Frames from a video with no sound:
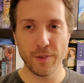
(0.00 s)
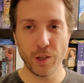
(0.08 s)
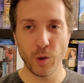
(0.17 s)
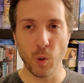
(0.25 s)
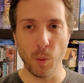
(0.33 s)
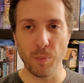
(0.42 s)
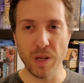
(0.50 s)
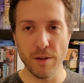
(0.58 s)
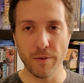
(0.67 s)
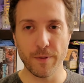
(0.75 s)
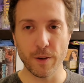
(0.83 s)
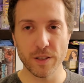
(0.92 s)
to you will be the
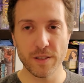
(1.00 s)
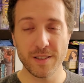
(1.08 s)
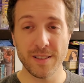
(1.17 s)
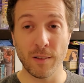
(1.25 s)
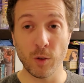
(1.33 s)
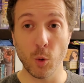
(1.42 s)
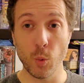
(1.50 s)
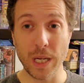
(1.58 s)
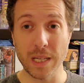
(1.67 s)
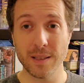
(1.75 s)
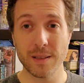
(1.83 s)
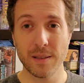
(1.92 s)
first several
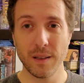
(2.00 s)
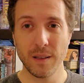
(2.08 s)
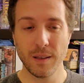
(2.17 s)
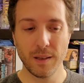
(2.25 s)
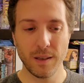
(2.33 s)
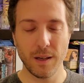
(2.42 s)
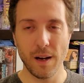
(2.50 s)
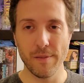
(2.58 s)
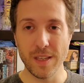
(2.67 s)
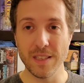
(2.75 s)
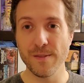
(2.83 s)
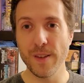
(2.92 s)
weeks of
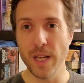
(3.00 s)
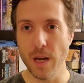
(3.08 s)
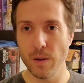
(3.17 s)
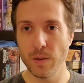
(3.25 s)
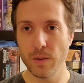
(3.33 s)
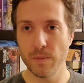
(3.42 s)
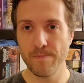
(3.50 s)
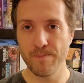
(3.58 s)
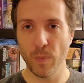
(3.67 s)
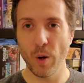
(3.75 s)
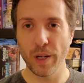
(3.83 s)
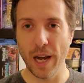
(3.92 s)
these videos,
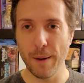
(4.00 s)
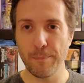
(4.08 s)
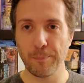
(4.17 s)
okay?